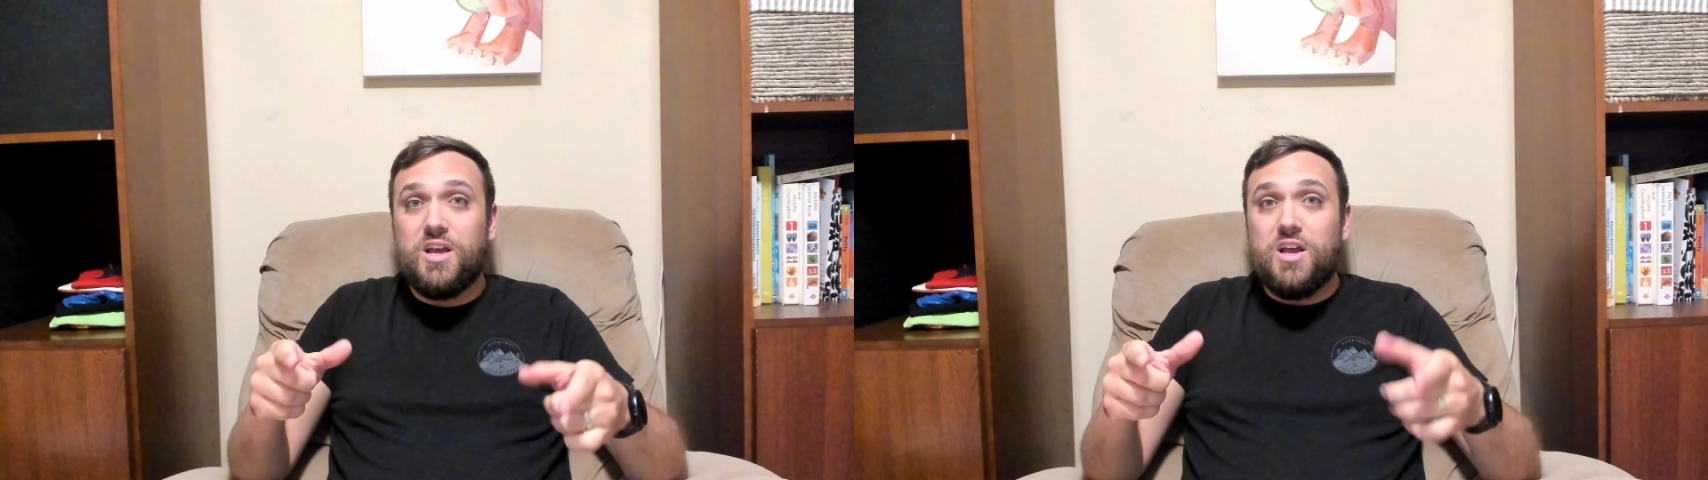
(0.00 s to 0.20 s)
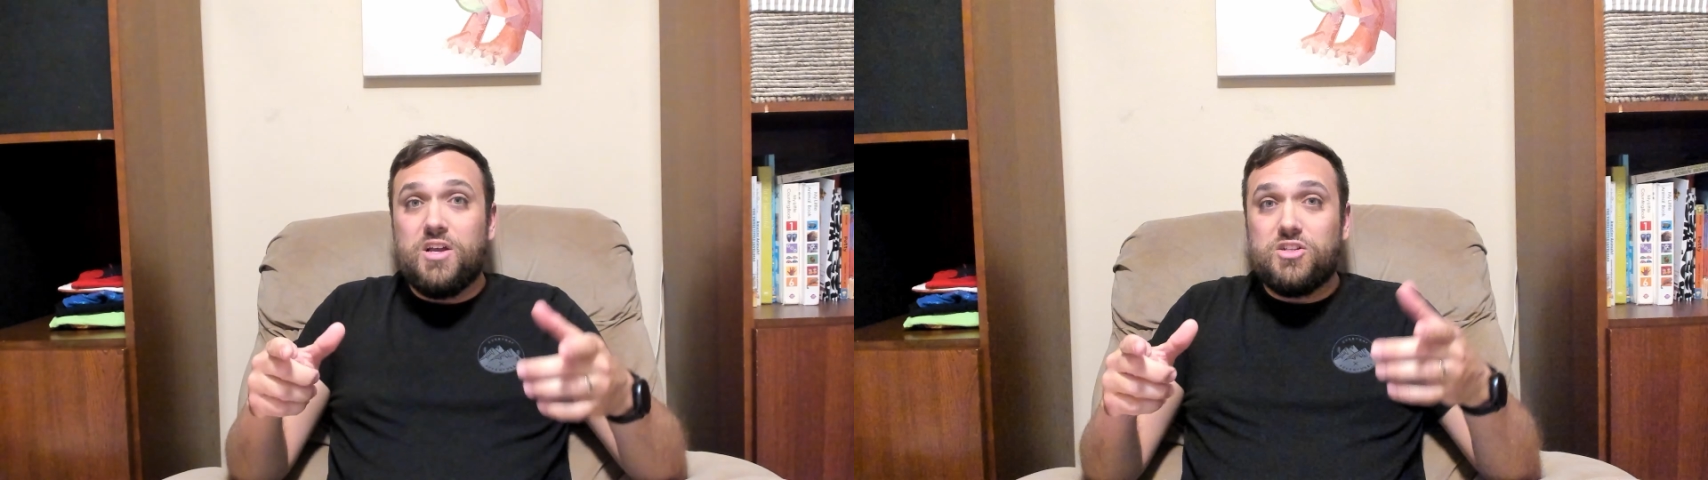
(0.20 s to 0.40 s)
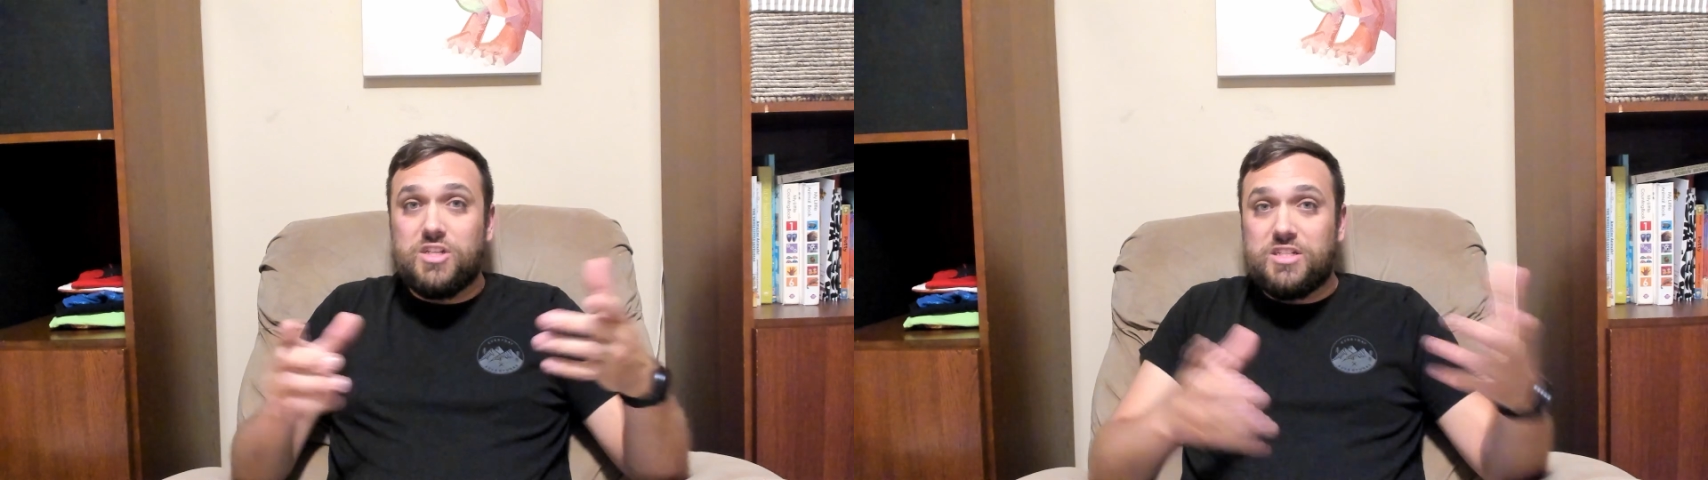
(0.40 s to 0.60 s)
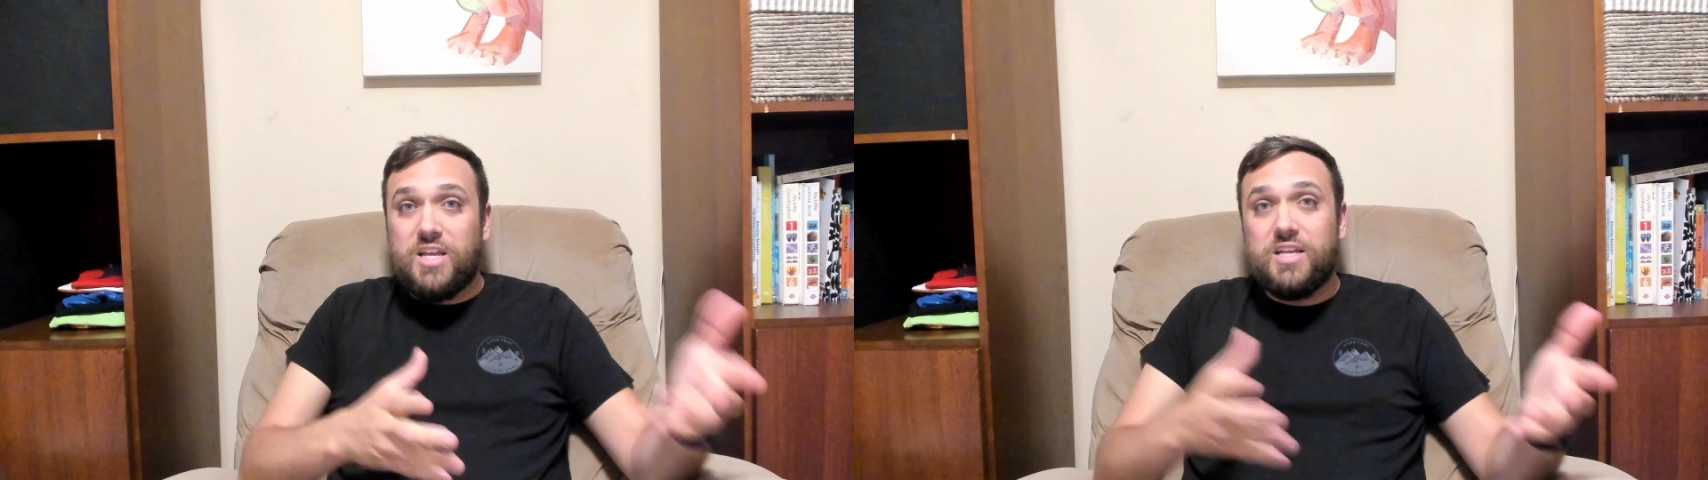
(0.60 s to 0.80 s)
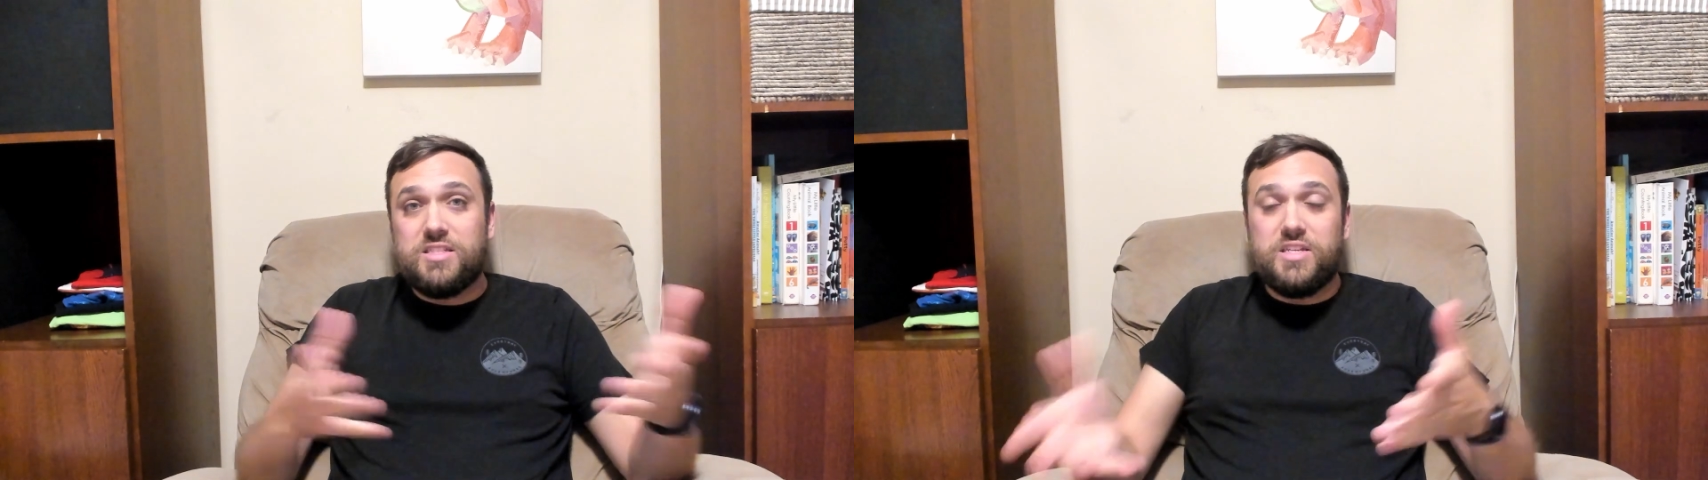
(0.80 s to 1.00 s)
She
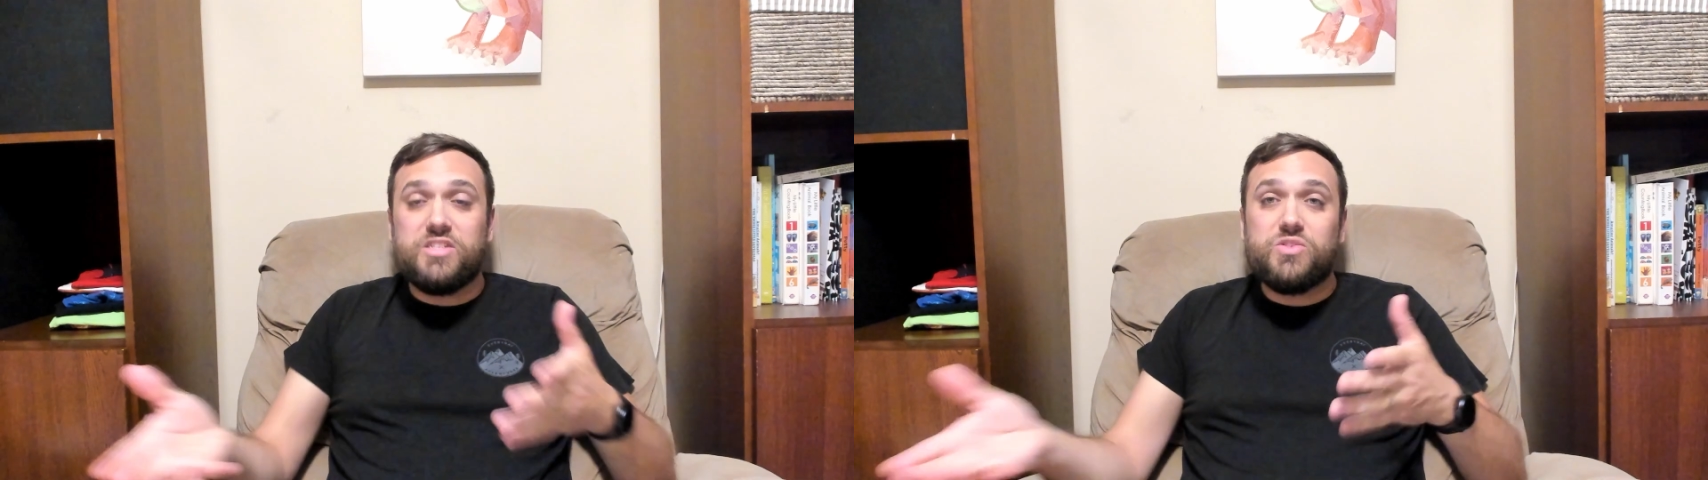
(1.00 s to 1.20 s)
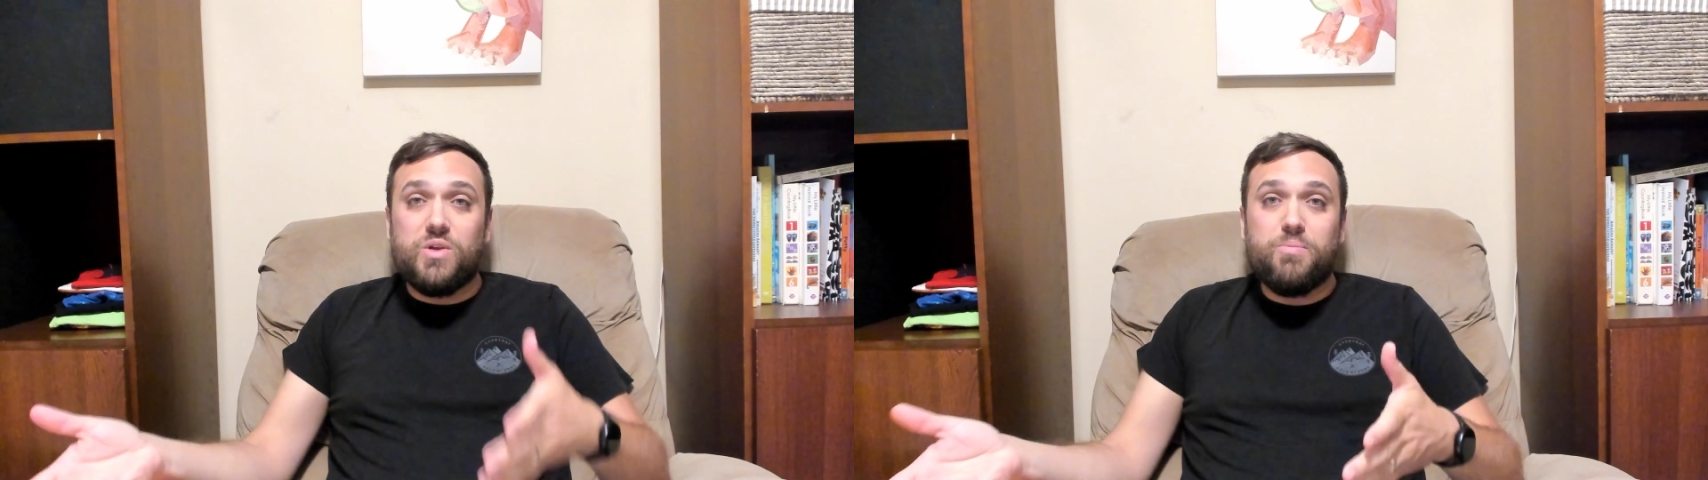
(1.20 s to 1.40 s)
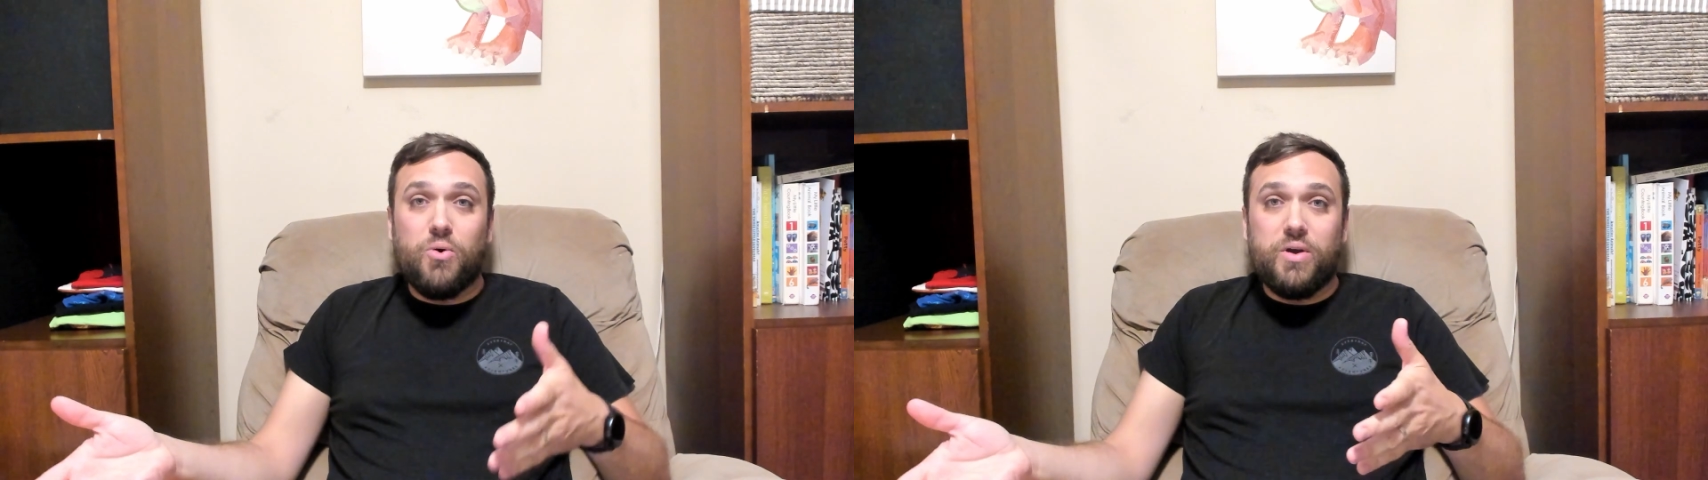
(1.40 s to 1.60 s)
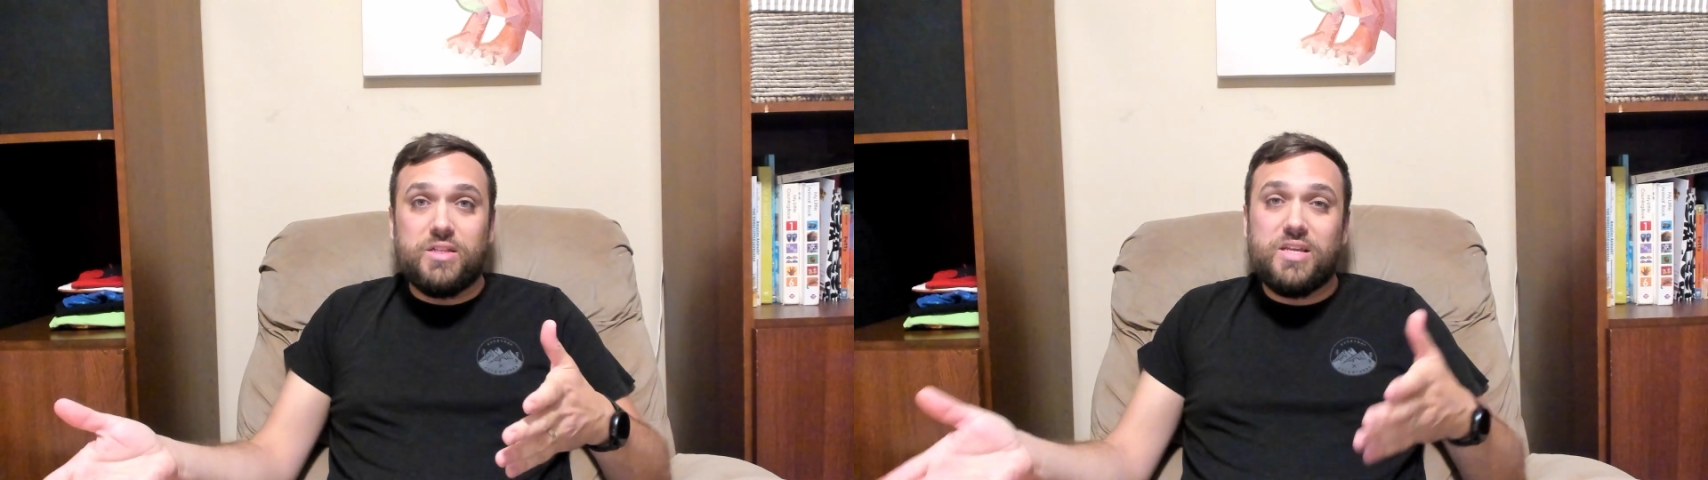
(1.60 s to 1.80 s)
takes these 3 points